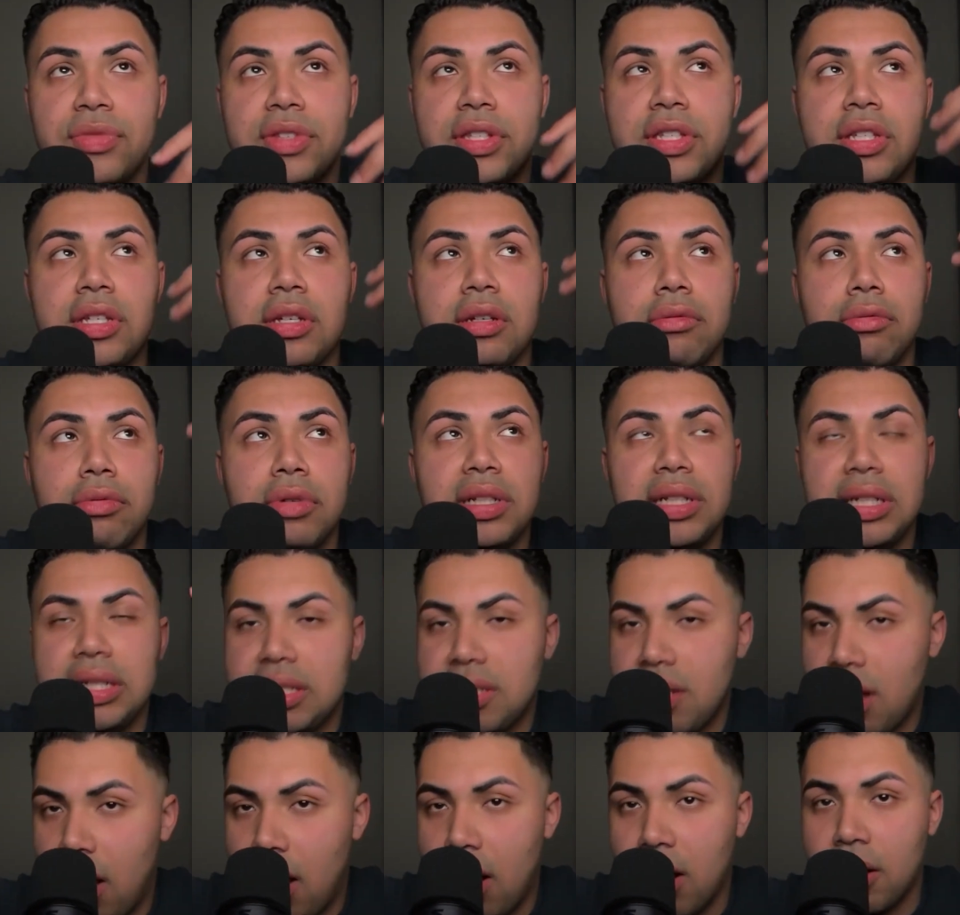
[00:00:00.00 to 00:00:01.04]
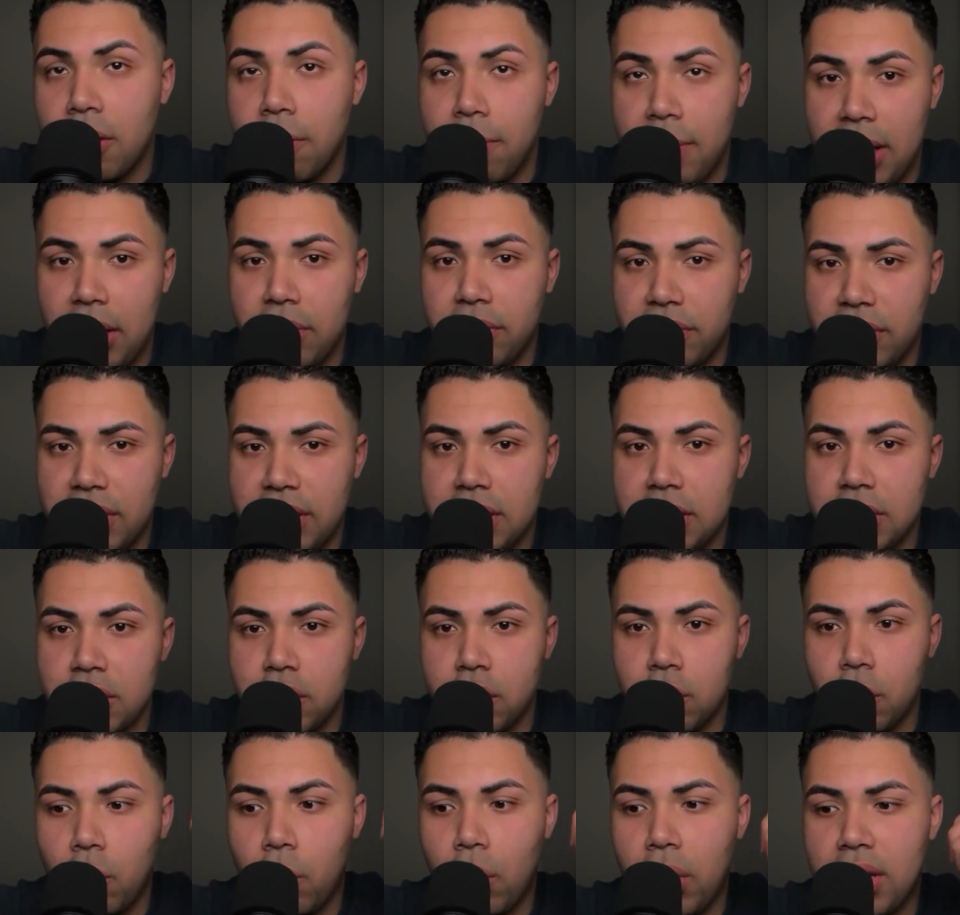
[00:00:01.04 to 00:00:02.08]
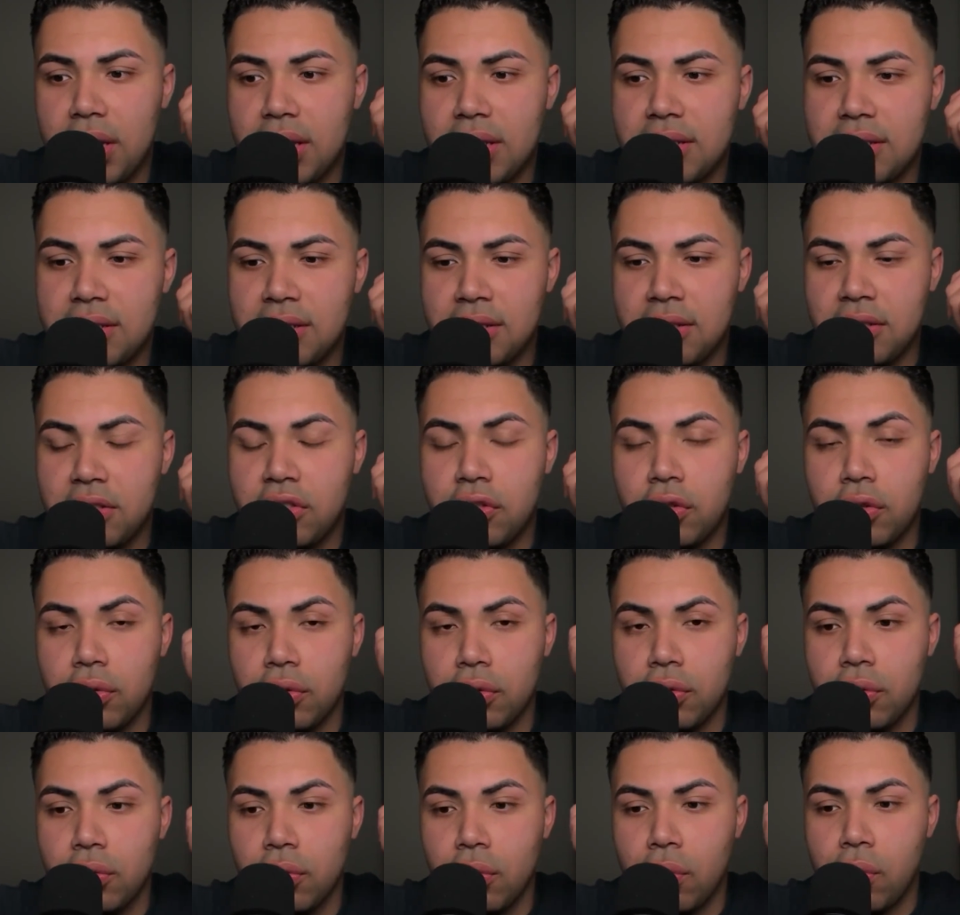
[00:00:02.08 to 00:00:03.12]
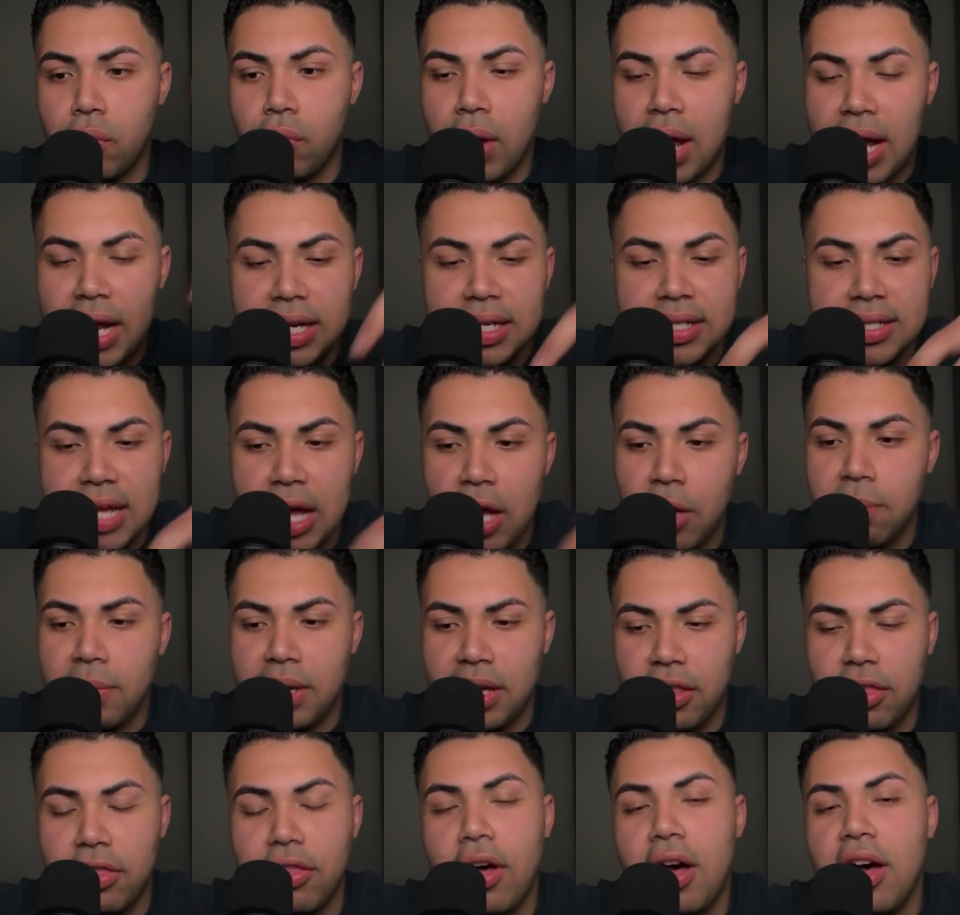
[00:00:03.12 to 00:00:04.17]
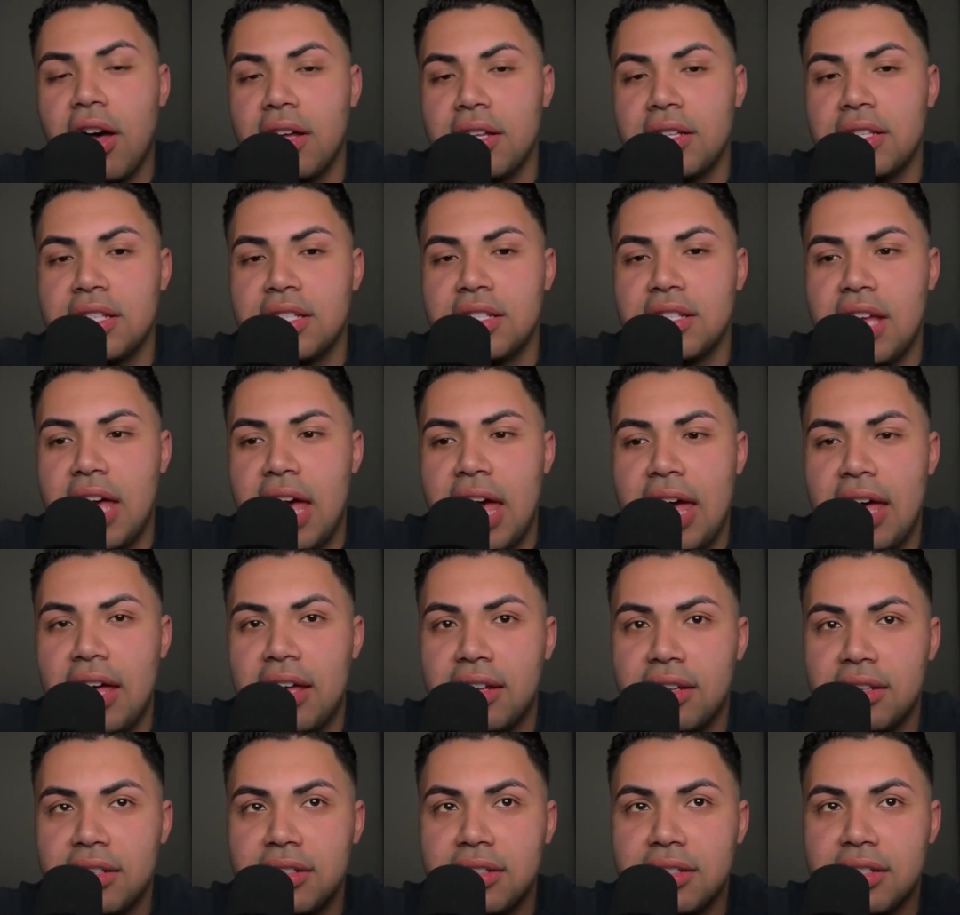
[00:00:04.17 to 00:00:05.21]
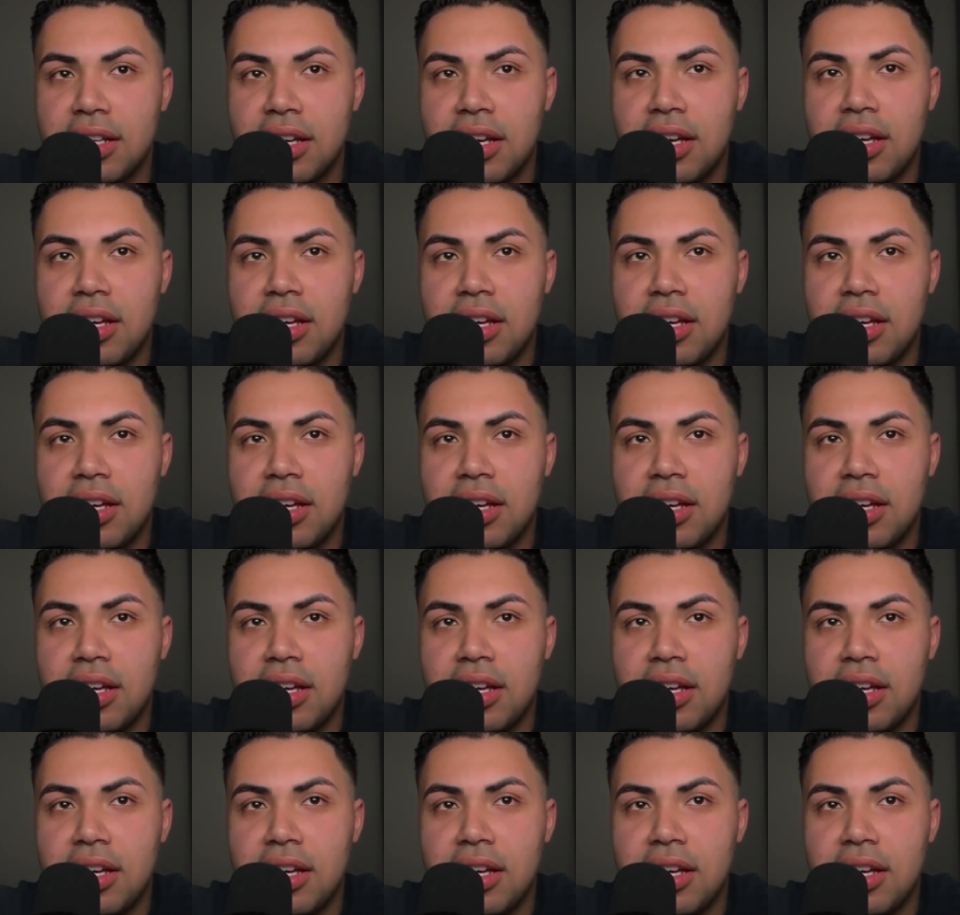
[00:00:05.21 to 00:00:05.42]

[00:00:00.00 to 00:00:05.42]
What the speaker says: to really talk about this was to write down my thoughts and